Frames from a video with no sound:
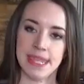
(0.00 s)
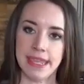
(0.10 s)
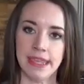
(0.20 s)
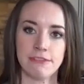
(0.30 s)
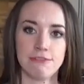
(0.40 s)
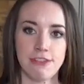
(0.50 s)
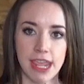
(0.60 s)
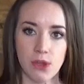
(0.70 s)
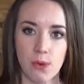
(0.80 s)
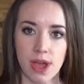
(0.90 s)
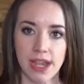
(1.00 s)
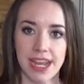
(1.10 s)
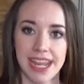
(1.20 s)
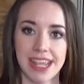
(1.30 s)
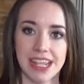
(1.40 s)
the fake
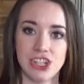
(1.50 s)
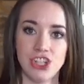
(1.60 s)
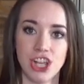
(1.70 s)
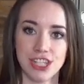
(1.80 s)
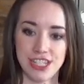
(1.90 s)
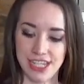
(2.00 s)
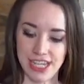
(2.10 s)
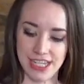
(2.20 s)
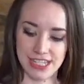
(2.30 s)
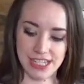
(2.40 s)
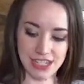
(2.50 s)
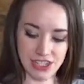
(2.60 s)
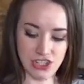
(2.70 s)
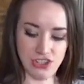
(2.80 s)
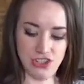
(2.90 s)
one just is
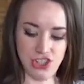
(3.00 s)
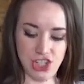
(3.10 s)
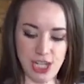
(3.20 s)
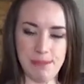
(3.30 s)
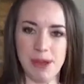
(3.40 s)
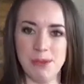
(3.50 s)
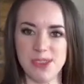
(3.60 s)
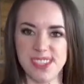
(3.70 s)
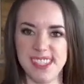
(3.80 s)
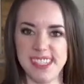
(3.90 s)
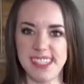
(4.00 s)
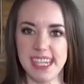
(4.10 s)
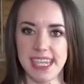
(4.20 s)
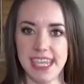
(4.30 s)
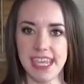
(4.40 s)
cheap, almost
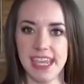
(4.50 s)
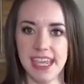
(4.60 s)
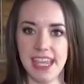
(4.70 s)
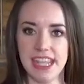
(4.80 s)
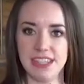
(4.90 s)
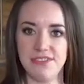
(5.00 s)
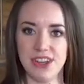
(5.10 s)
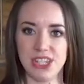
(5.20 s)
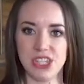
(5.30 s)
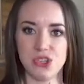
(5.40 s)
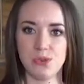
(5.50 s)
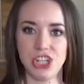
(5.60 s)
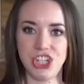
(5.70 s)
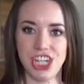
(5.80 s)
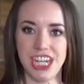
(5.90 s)
sticky. It's very
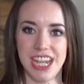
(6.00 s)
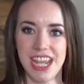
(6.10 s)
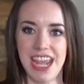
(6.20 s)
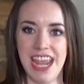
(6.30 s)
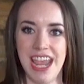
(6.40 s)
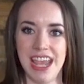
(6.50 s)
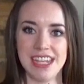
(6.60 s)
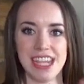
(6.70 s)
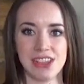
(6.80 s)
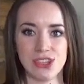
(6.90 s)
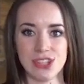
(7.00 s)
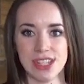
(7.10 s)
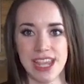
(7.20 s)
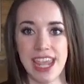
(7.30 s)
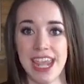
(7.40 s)
squishy, and it looks
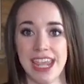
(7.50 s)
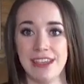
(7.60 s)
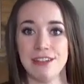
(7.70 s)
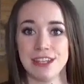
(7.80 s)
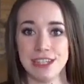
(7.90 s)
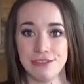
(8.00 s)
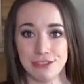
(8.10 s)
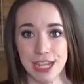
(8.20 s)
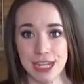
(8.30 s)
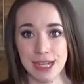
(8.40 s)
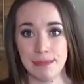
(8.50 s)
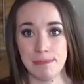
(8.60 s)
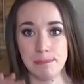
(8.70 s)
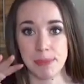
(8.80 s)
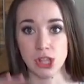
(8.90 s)
like a deflated
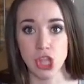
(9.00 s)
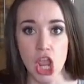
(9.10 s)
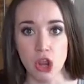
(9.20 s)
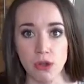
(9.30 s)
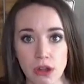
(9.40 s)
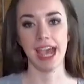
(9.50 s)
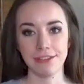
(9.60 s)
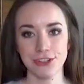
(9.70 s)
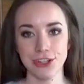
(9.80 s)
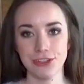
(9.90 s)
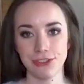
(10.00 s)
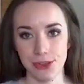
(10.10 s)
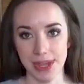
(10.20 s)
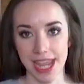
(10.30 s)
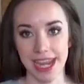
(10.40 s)
balloon. After you've
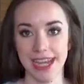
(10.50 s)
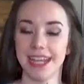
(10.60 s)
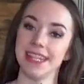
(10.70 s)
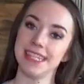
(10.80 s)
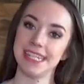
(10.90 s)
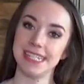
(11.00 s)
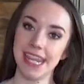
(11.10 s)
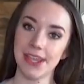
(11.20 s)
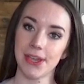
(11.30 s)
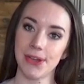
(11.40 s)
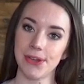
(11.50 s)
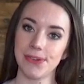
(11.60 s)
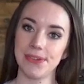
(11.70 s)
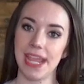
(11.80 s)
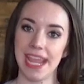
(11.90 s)
located the date
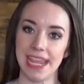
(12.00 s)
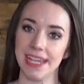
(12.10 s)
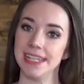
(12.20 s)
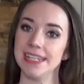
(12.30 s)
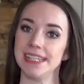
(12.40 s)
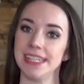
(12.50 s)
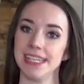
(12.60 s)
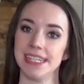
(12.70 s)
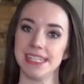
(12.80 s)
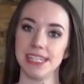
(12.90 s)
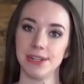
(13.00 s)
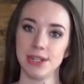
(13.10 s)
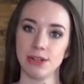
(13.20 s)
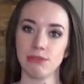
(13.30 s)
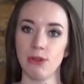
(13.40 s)
code and the
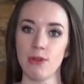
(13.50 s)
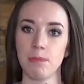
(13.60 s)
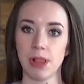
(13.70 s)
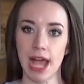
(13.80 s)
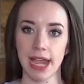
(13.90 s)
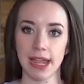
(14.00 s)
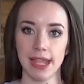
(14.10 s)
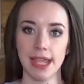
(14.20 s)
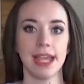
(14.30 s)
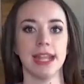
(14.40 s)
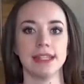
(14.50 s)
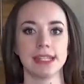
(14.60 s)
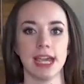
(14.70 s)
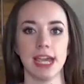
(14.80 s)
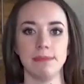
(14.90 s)
interior logo plaque, it's
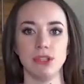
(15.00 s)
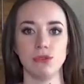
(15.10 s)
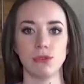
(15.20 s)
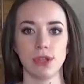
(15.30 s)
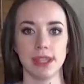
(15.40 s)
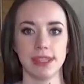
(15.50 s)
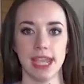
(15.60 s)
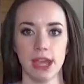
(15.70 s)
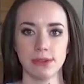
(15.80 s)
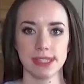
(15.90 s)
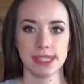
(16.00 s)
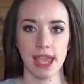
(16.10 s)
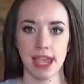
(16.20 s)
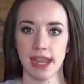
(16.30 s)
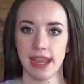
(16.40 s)
time to look at the
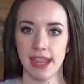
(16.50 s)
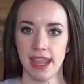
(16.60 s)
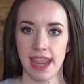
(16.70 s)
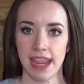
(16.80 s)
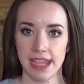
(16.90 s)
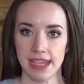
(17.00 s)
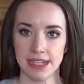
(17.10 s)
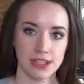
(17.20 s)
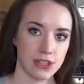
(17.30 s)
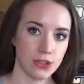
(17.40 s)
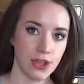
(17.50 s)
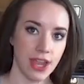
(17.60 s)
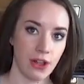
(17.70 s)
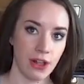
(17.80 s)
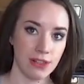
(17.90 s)
outside and look
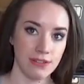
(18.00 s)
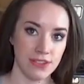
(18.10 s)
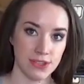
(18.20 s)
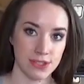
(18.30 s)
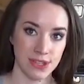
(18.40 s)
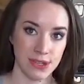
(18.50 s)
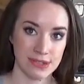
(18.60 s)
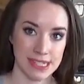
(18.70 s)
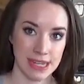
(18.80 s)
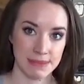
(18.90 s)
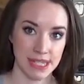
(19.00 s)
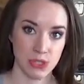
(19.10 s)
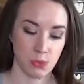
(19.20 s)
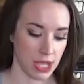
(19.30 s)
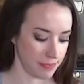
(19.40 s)
at all of those logo stamps
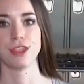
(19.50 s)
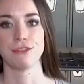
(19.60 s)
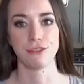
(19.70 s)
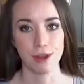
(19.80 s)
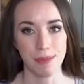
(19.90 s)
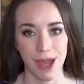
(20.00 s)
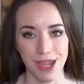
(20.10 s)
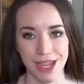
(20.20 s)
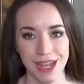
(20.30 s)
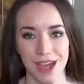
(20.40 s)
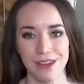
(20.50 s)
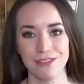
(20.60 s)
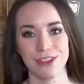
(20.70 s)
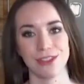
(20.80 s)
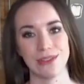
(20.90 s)
as well. The front pocket of
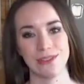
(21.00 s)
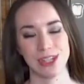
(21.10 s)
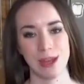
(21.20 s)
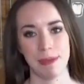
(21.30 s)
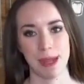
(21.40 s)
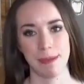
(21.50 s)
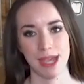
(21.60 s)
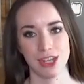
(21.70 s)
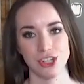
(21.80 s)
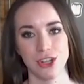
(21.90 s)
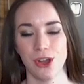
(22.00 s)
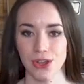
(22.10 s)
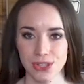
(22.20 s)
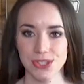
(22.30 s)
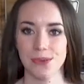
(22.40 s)
your Louis Vuitton backpack should
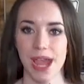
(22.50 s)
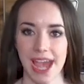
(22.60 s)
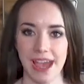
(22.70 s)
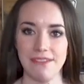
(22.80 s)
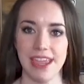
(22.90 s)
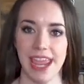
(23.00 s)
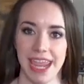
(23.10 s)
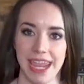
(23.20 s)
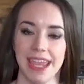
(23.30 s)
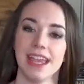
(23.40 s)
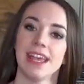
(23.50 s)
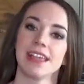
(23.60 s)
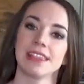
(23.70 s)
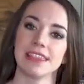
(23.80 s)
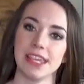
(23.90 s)
also have a
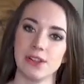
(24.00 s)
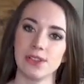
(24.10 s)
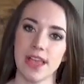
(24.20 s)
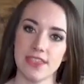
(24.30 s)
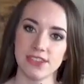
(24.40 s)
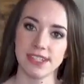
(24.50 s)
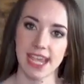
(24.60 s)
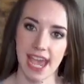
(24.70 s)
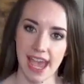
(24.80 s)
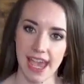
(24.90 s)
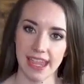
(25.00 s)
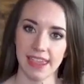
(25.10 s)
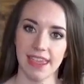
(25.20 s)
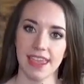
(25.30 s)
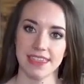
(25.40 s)
little leather
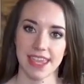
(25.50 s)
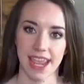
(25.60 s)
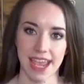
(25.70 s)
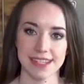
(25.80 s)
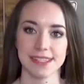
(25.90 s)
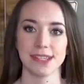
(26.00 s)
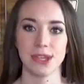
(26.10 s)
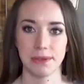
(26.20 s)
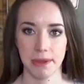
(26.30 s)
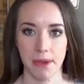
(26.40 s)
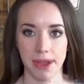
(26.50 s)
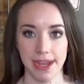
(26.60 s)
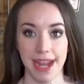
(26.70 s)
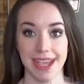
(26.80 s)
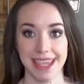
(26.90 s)
tag that has the logo on
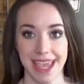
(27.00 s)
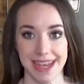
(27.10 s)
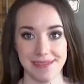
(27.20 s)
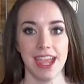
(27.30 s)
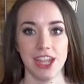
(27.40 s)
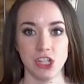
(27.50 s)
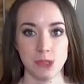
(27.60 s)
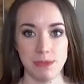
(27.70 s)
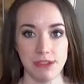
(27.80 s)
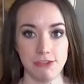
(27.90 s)
it again. It should be